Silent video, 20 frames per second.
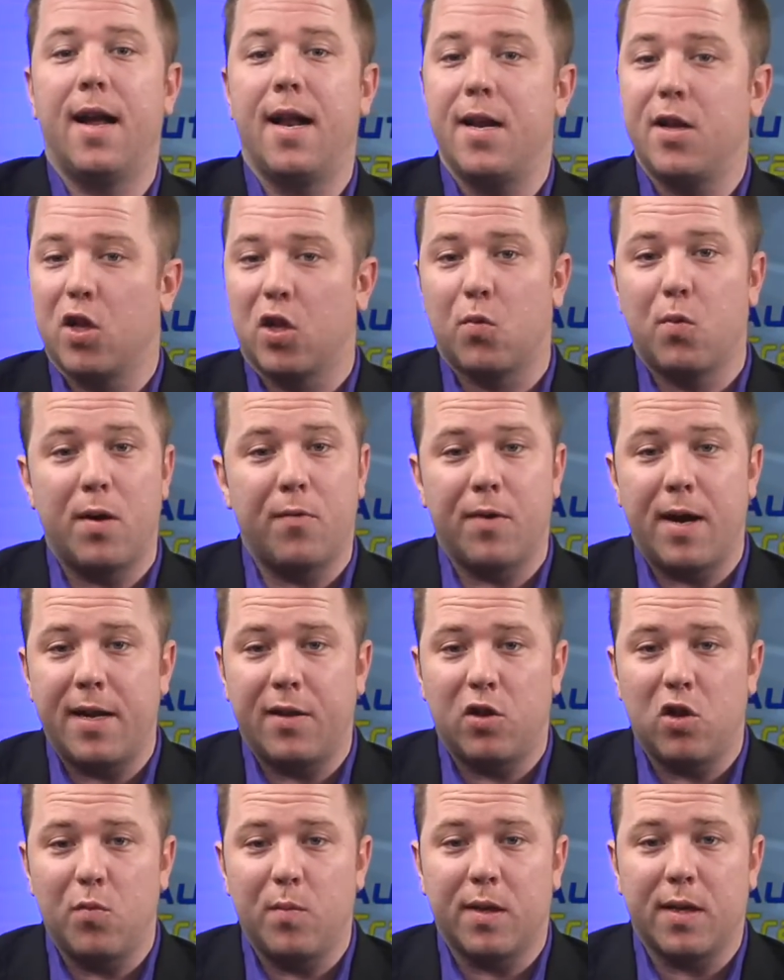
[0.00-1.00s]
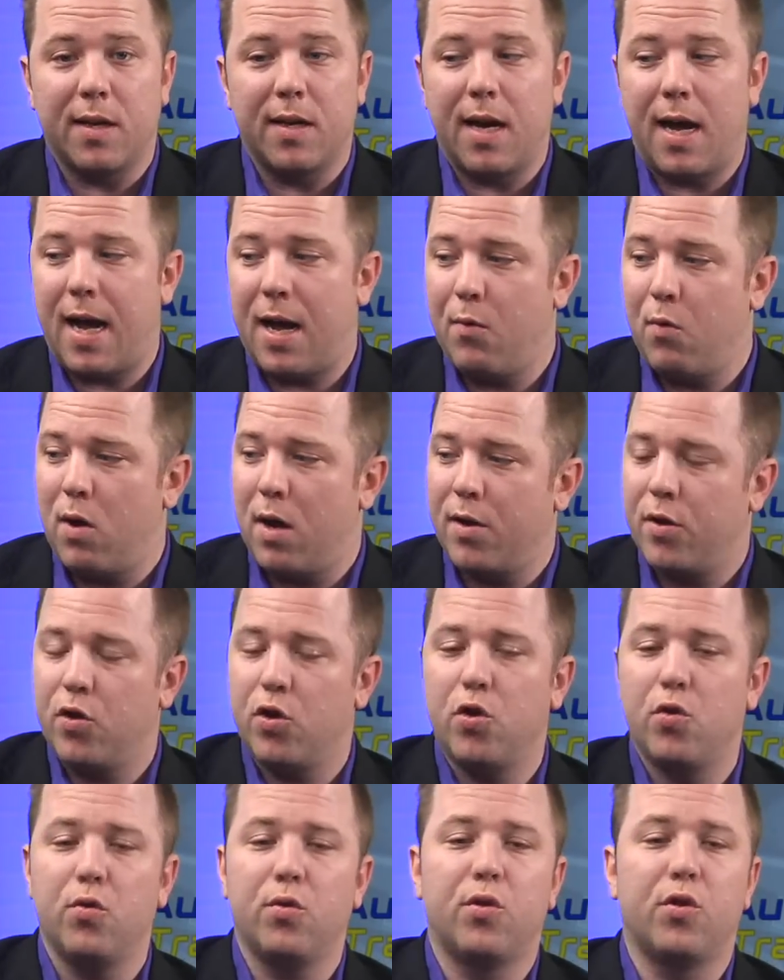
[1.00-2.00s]
And he just went right to him and said, I want
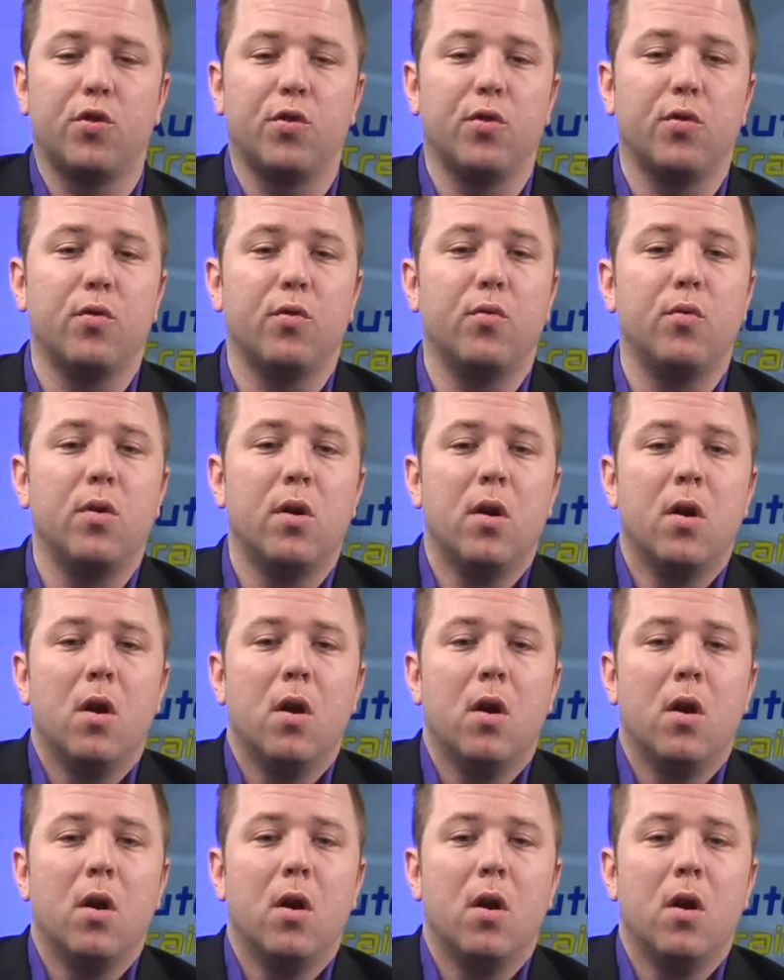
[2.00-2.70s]
you to